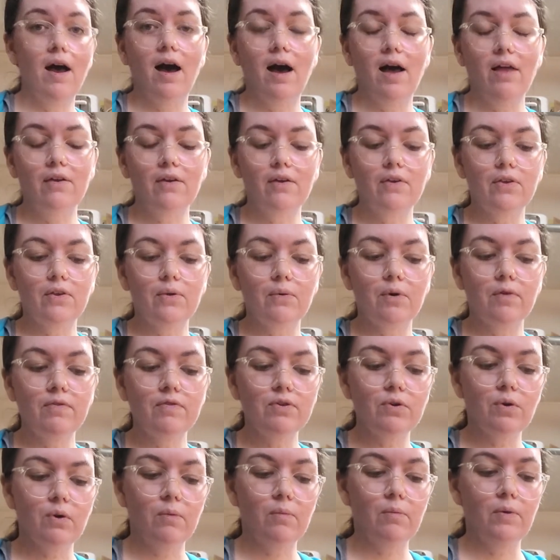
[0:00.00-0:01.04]
other thrift
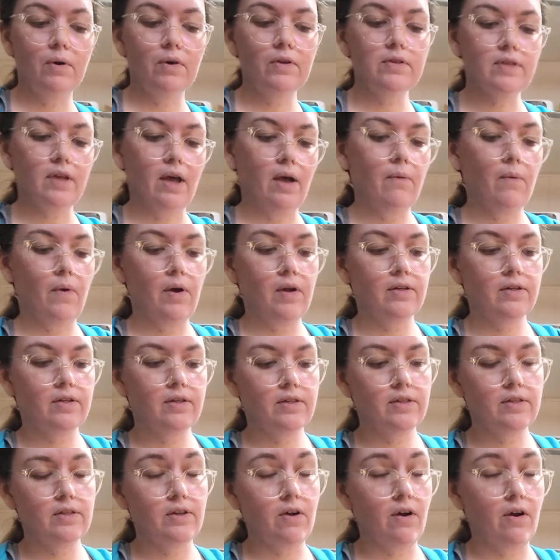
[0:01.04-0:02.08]
store books I want to
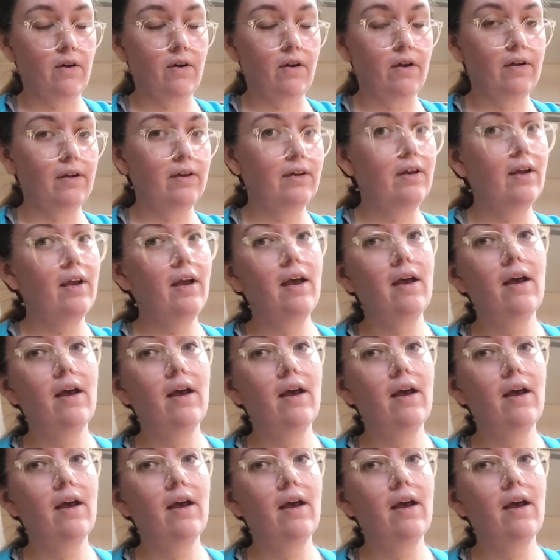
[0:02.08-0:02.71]
start on.